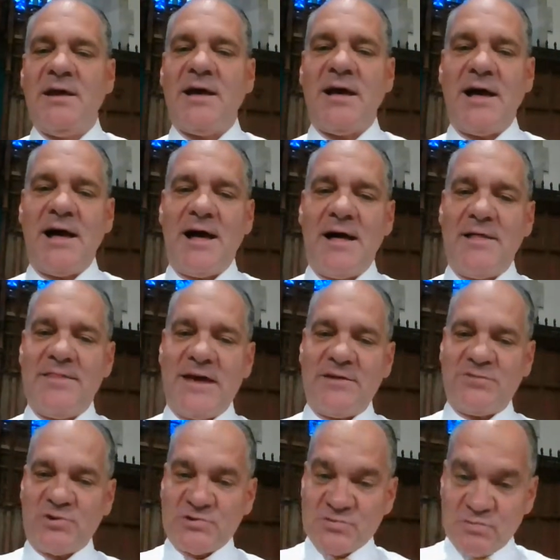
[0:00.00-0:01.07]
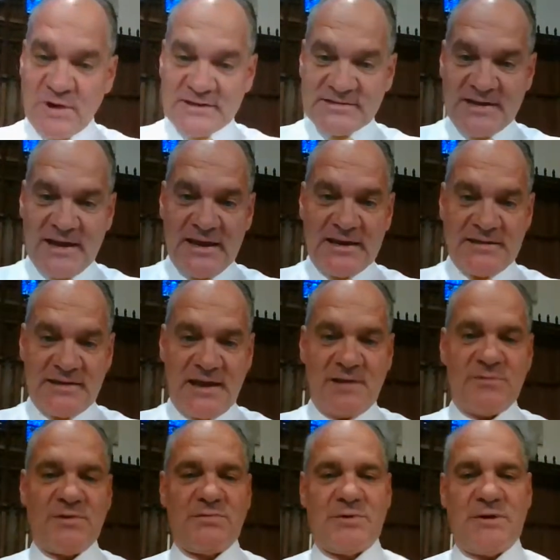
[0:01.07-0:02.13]
that, of course, resonated
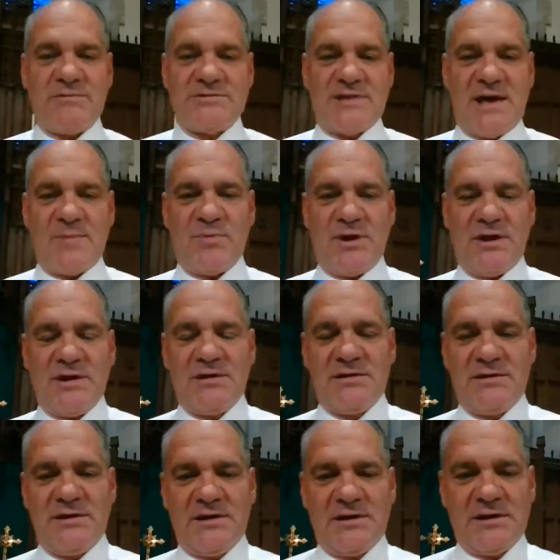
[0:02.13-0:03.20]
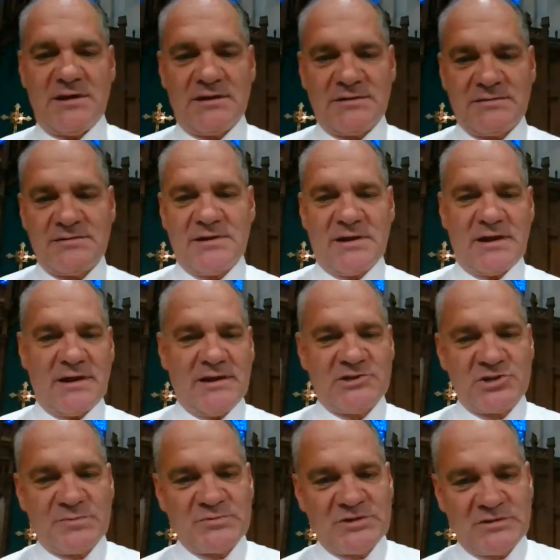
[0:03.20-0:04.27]
then with what was happening in
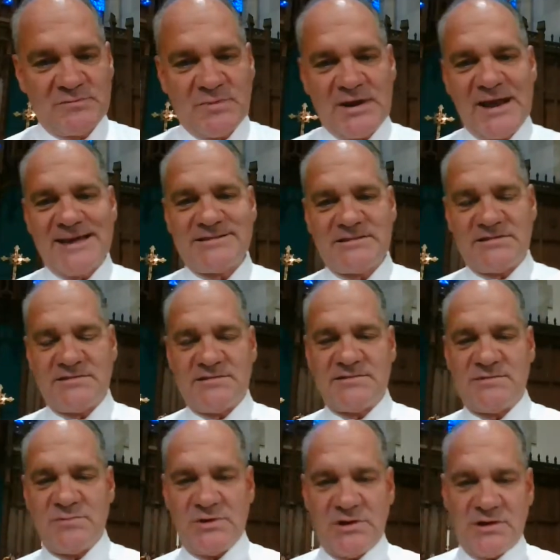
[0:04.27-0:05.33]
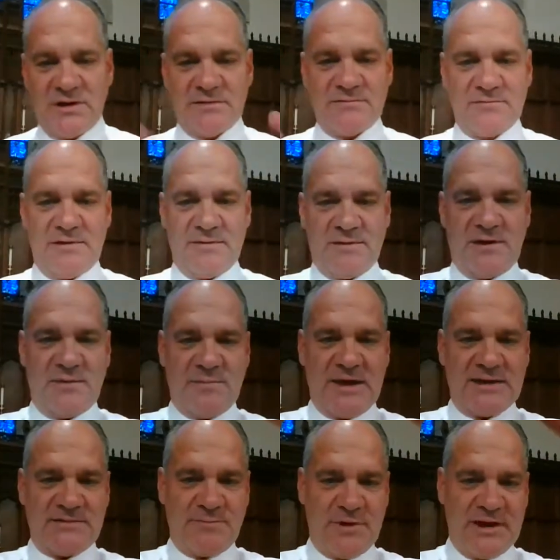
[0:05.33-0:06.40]
Egyptian monasticism and
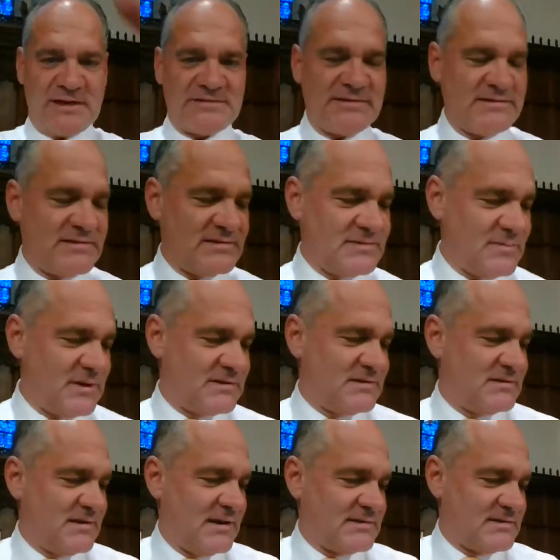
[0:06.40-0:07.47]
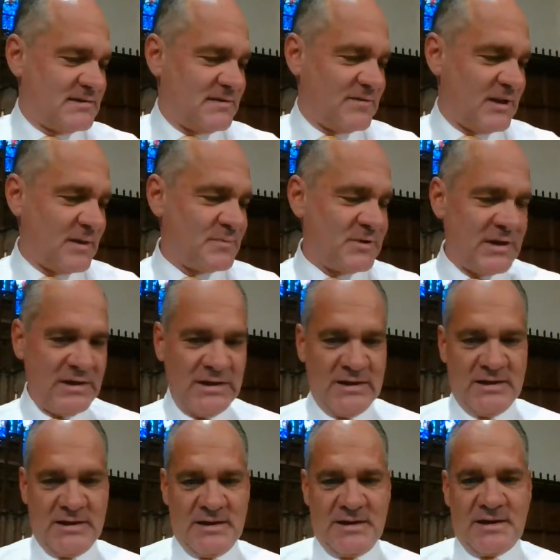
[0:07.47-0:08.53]
monasticism as it developed
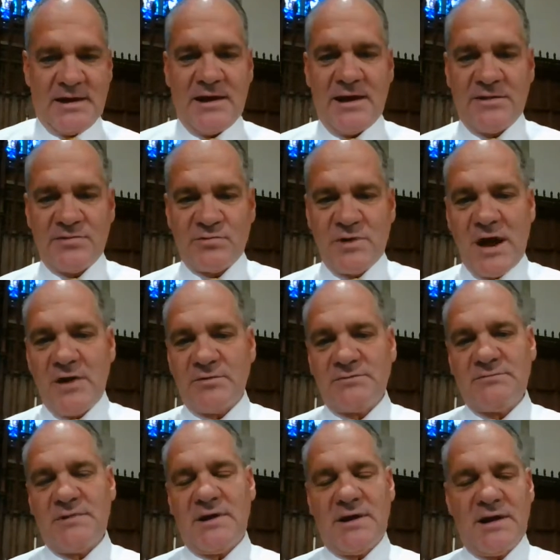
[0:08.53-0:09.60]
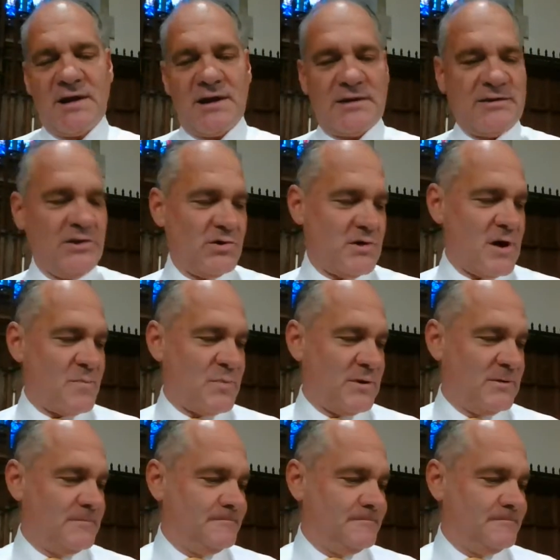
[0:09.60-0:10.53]
throughout Europe